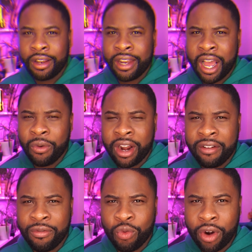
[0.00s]
Now, what
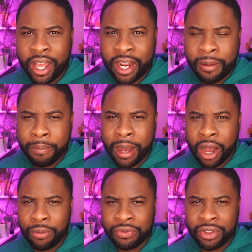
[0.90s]
I've read
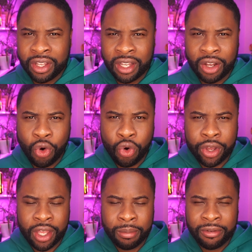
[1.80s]
about the
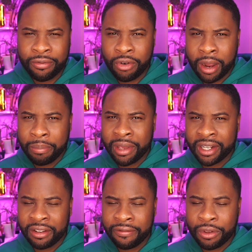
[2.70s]
Hoya before I
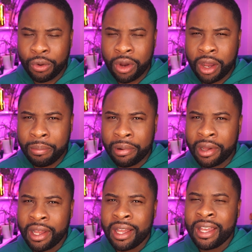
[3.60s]
picked a few up
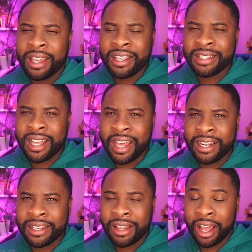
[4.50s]
is
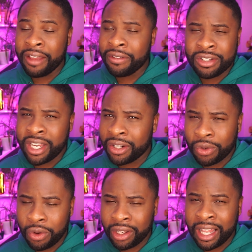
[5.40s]
that I even checked
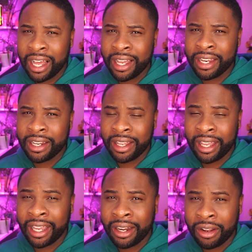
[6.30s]
online,
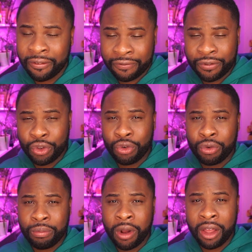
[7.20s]
and a
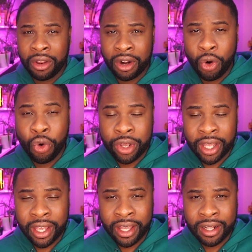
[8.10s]
few other
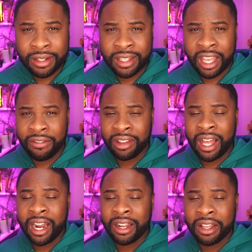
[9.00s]
Hoya heads gave a
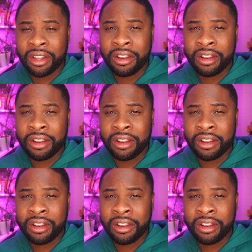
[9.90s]
lot of good